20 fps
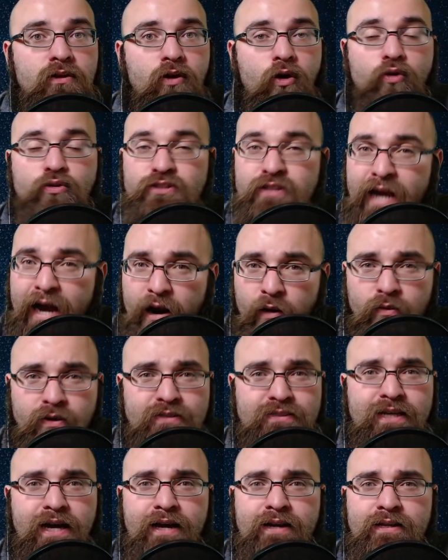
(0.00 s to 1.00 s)
OJ Howard has
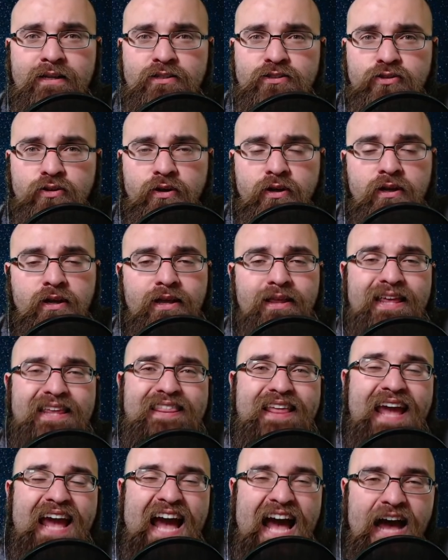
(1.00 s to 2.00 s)
gotten injured.
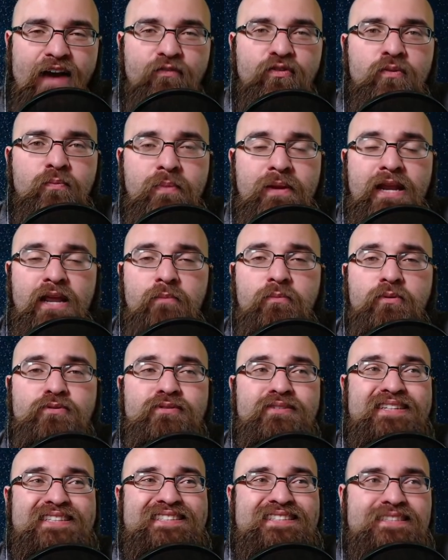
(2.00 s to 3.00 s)
They haven't been able to
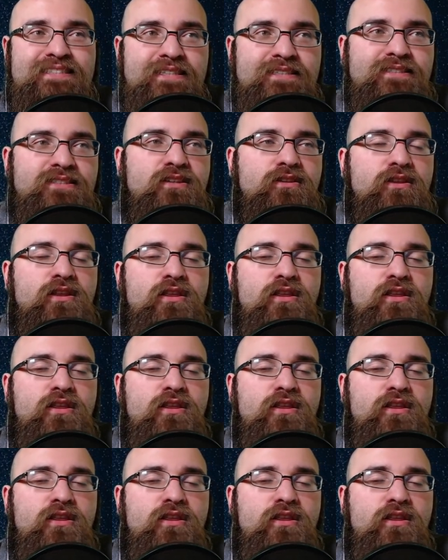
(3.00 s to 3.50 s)
consistently